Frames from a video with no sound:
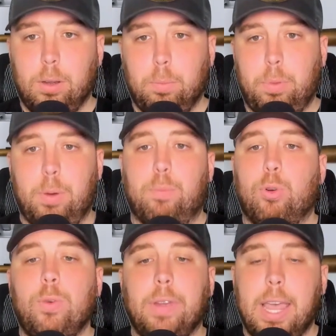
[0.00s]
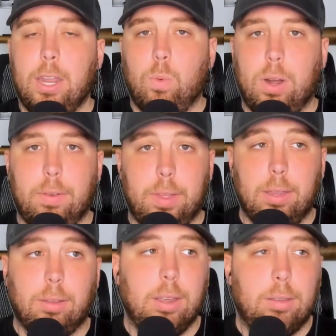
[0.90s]
But improving any one of
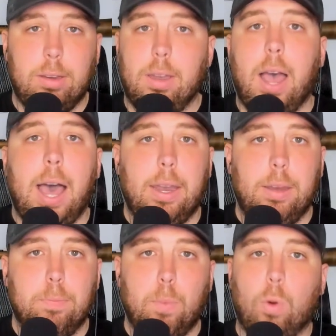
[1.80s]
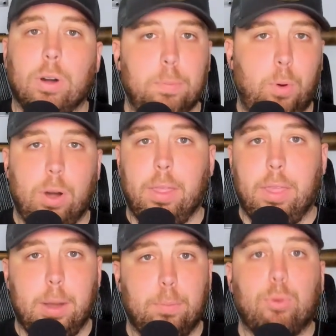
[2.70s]
these is not more important
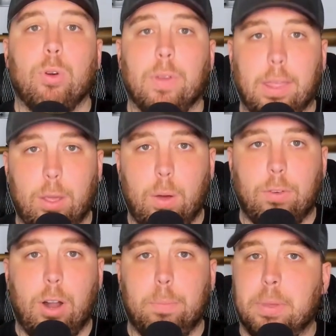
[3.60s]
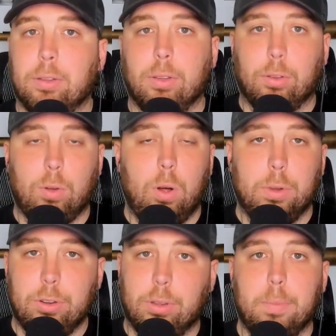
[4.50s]
than improving the overall business goal,
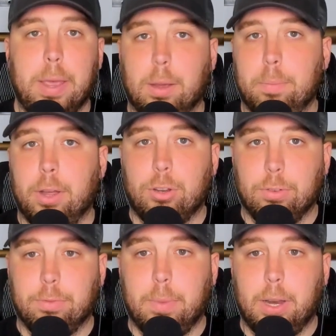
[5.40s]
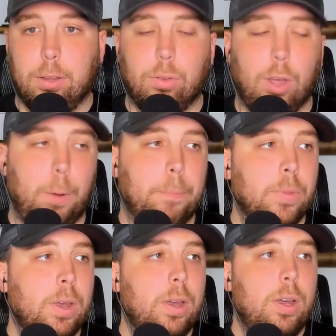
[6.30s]
which is to make a bunch of money. So
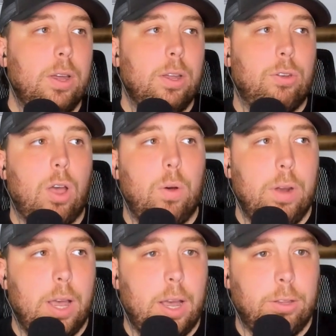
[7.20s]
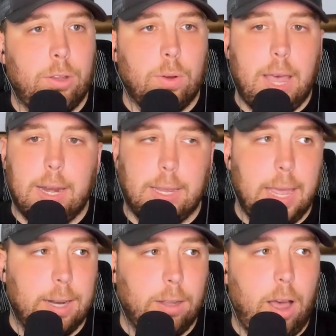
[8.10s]
don't kind of
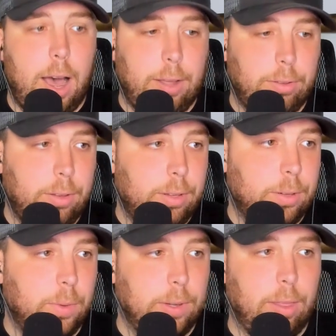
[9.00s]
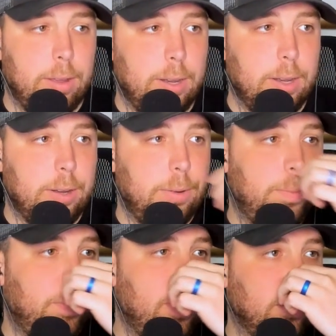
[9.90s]
get lost. What's the
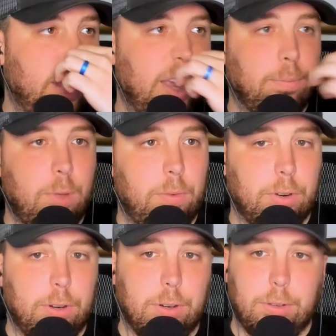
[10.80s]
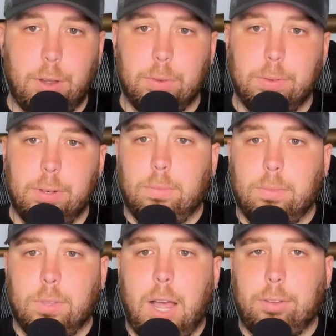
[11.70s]
saying? Don't
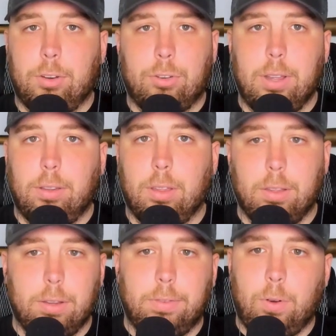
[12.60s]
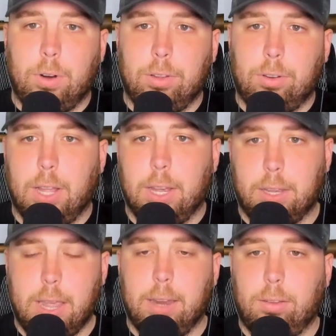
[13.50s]
lost the trees in the forest, or
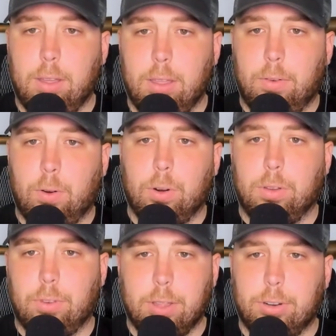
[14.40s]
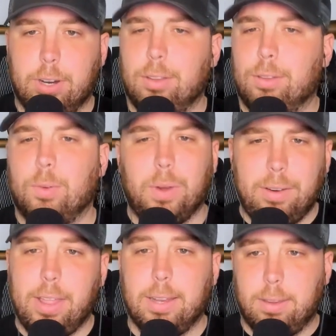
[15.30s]
can't see the forest in front of the trees.
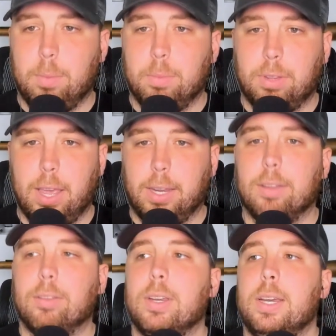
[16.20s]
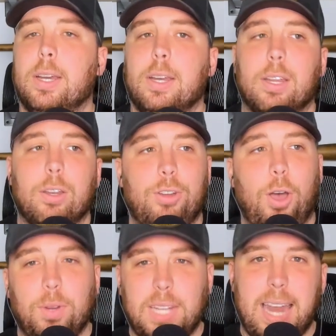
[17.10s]
Whatever that dumb saying is.
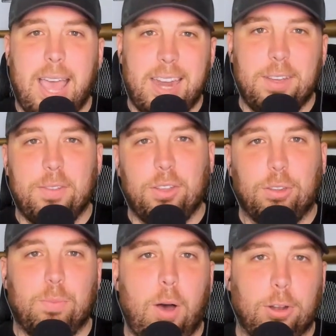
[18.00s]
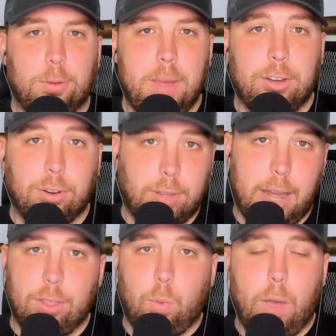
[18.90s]
Don't let any of these smaller metrics
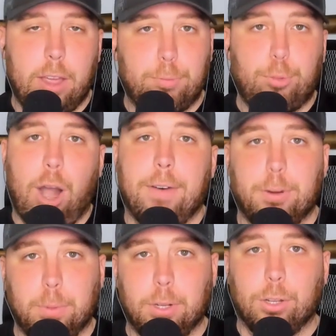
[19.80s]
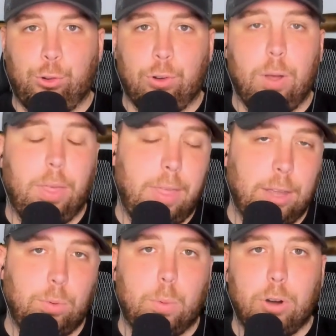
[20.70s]
get in the way of profitable growth.
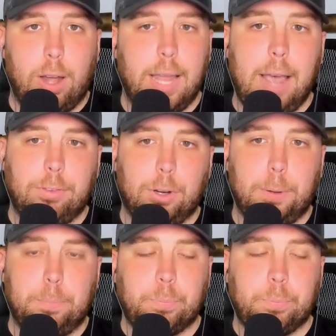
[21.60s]
That's what we're all after.